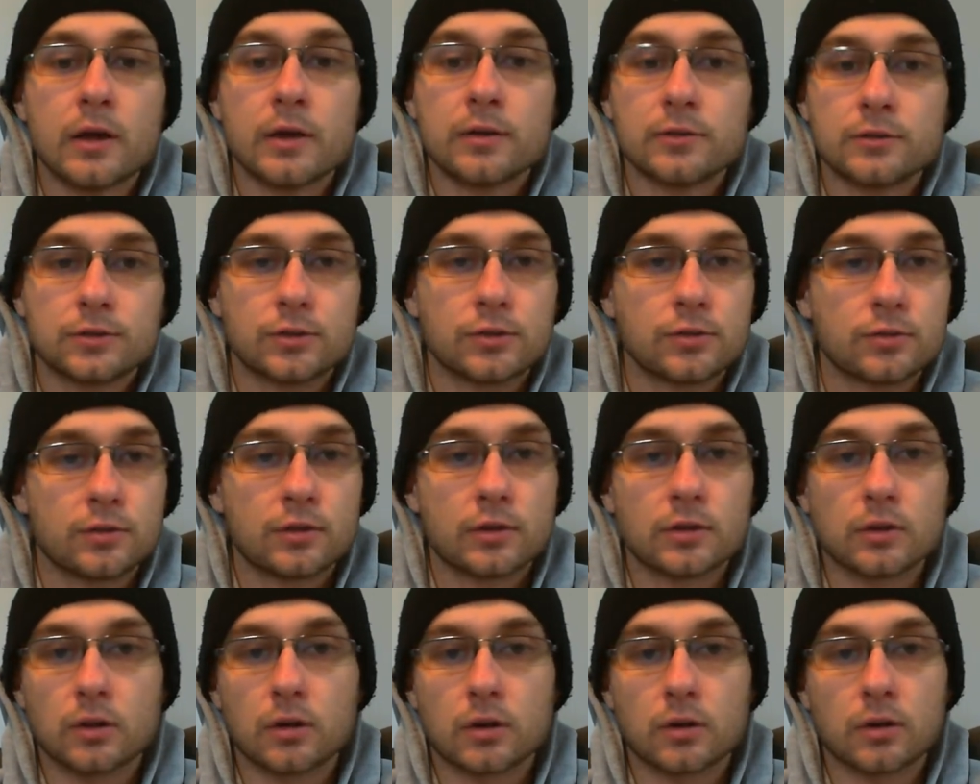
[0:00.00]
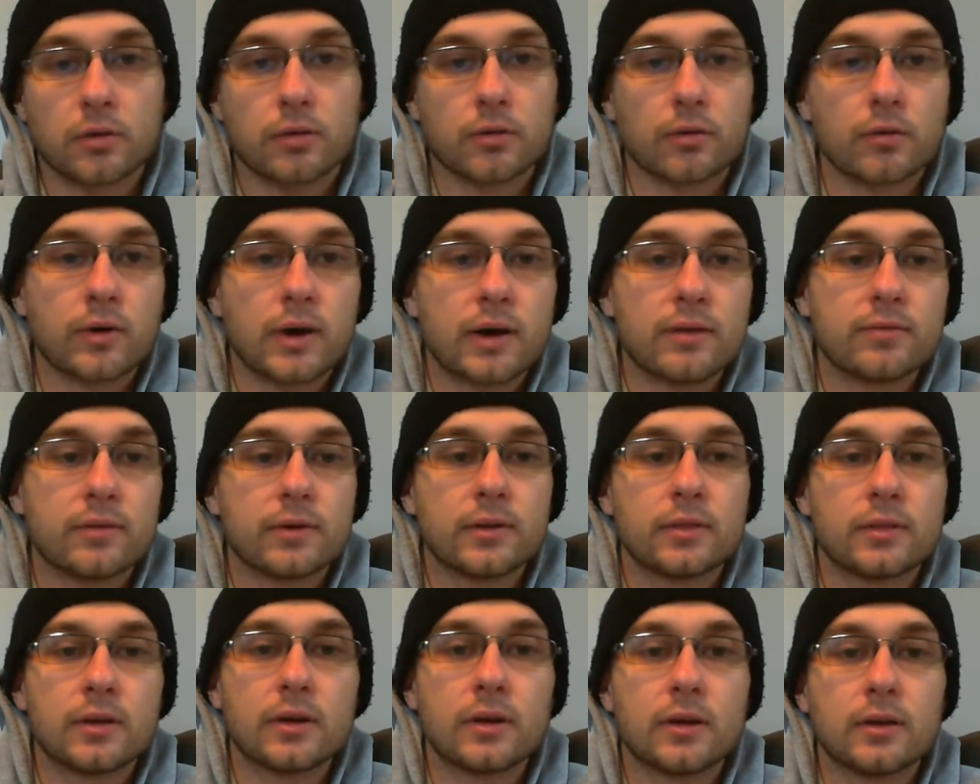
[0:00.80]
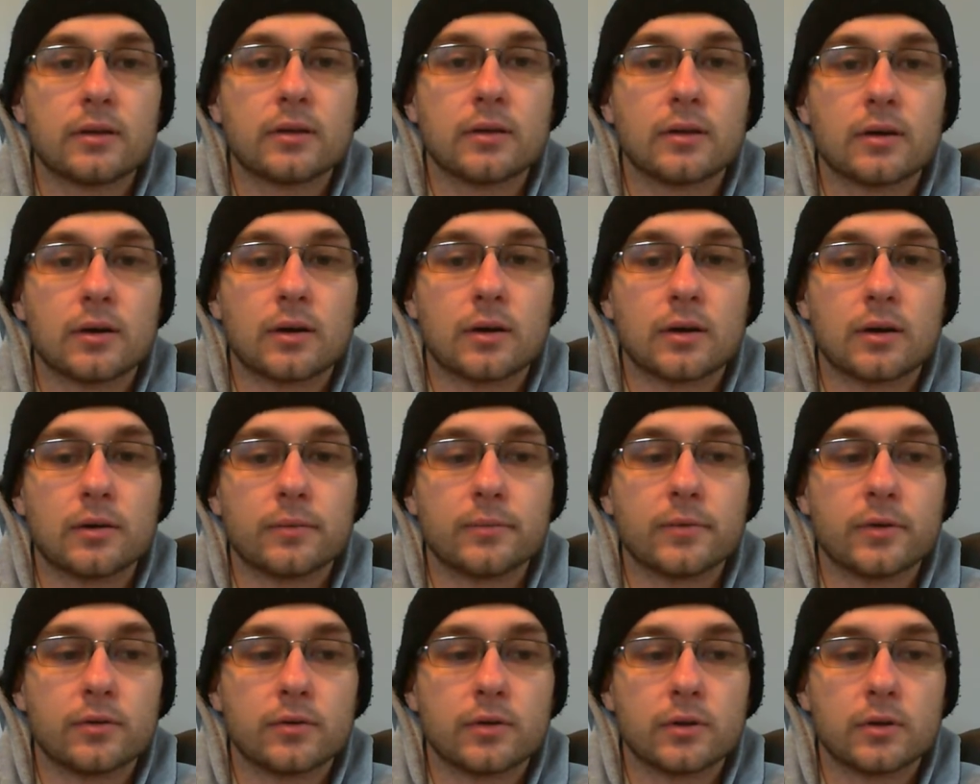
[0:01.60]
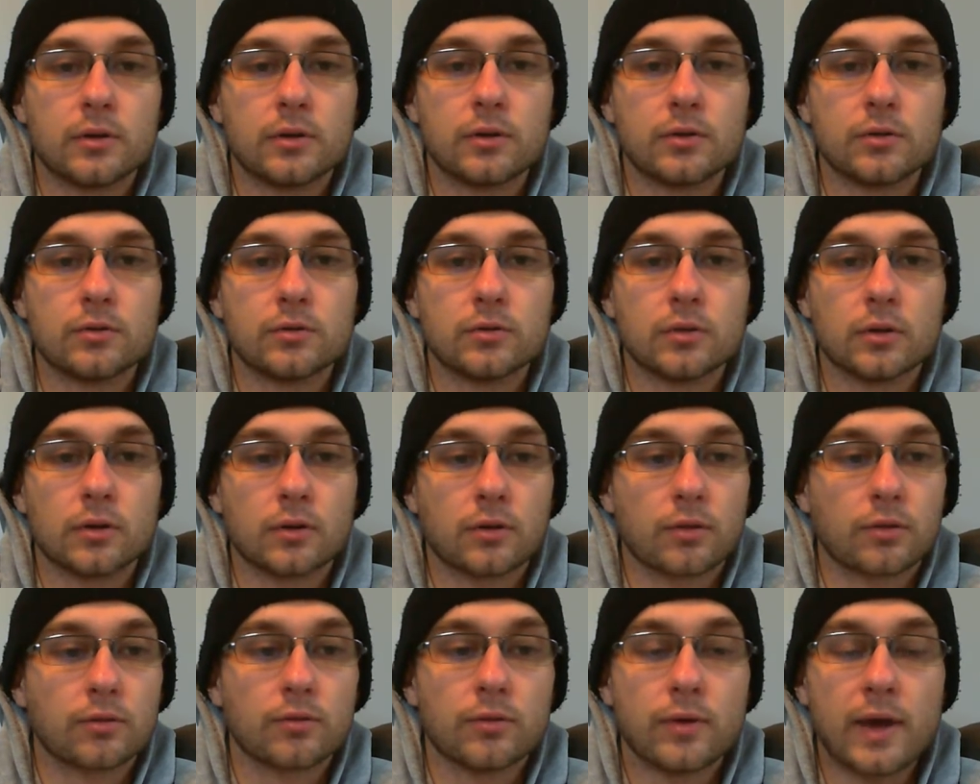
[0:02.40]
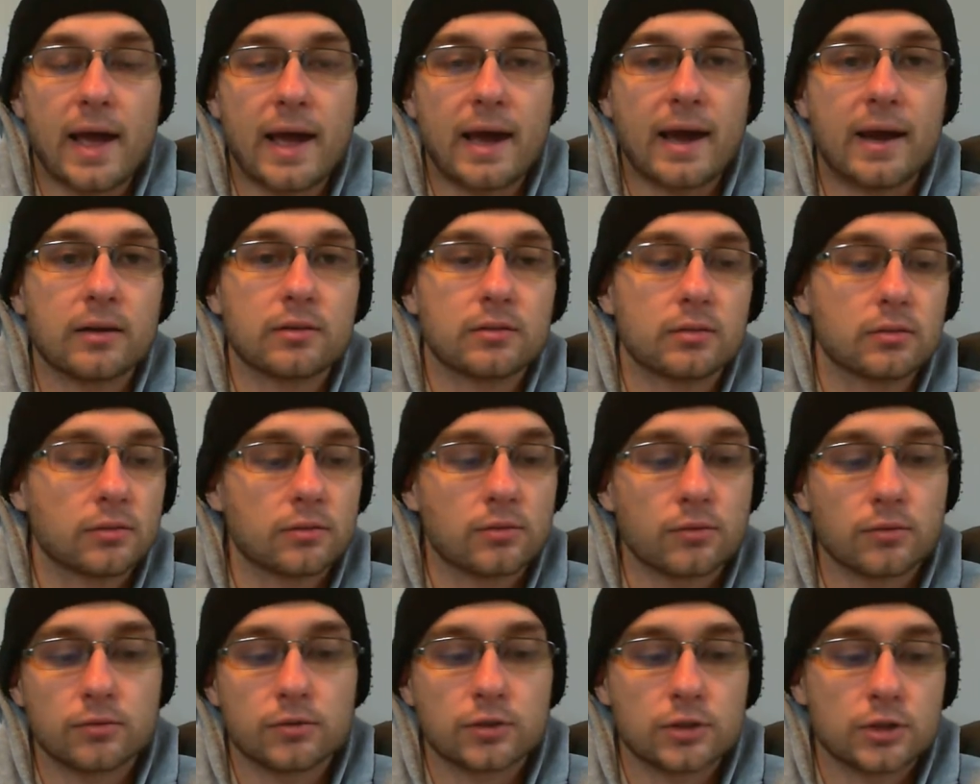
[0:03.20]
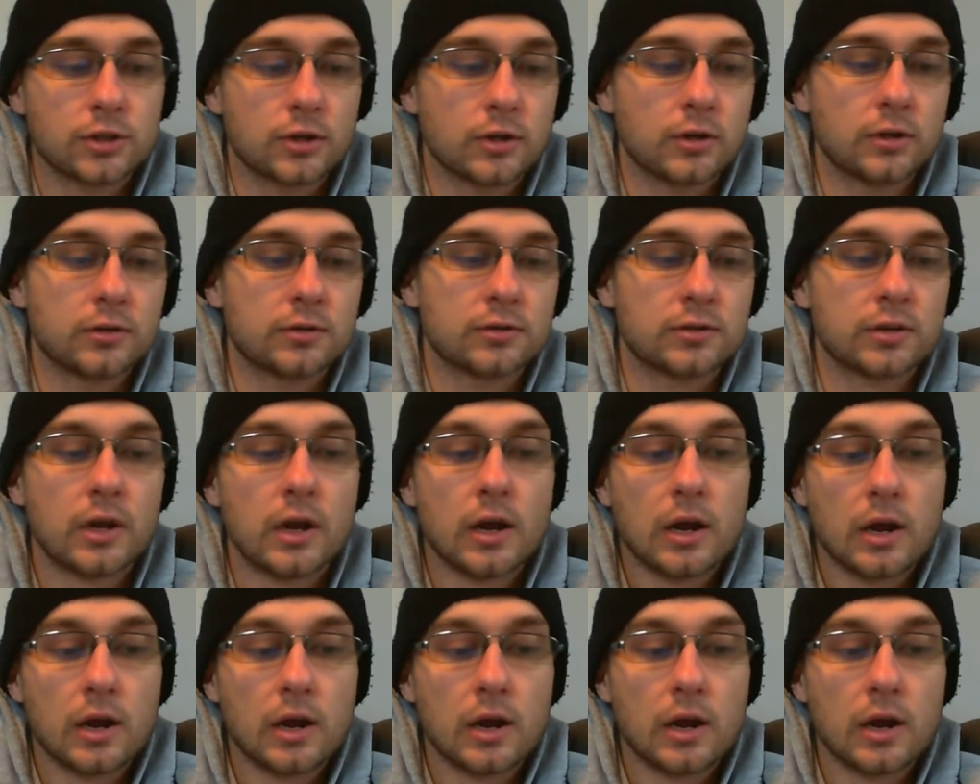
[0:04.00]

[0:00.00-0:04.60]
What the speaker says: So you can look through everything. You can look through hats, look through shirts.